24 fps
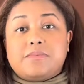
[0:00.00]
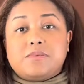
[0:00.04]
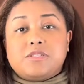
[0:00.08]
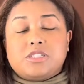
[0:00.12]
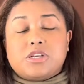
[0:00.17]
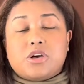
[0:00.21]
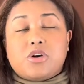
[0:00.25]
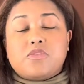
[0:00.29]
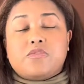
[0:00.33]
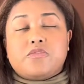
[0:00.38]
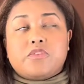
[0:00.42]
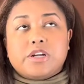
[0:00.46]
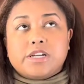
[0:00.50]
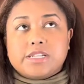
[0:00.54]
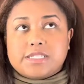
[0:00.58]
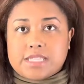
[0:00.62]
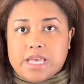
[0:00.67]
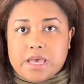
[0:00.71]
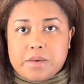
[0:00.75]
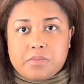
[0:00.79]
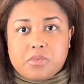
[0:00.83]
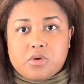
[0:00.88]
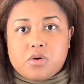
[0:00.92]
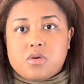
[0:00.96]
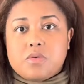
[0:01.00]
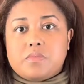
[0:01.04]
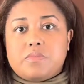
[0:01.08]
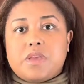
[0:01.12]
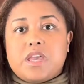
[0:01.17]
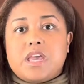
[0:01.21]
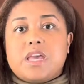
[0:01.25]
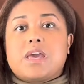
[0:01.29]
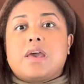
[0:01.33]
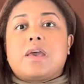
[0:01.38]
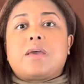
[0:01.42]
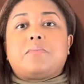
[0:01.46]
So, for example,
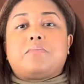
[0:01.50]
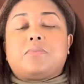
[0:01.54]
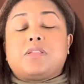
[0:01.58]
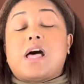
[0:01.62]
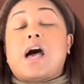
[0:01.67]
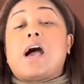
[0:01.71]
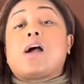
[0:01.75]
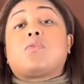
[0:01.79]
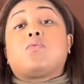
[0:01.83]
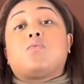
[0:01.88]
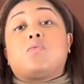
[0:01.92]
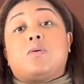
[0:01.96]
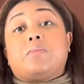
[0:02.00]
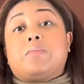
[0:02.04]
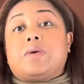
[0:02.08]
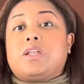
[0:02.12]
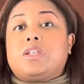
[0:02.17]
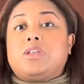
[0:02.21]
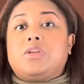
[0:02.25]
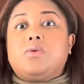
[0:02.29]
being a black woman,